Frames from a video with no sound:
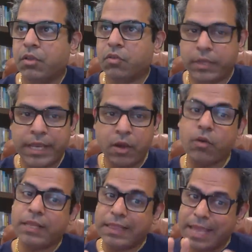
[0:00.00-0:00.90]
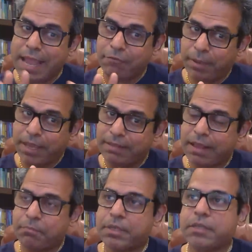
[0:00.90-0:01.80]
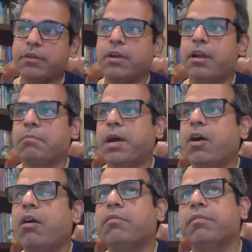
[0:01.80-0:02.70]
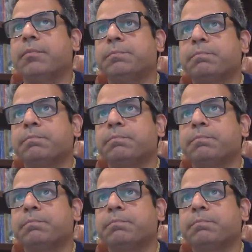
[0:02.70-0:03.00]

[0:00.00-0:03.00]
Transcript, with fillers: So they know that they have paid that particular karma off.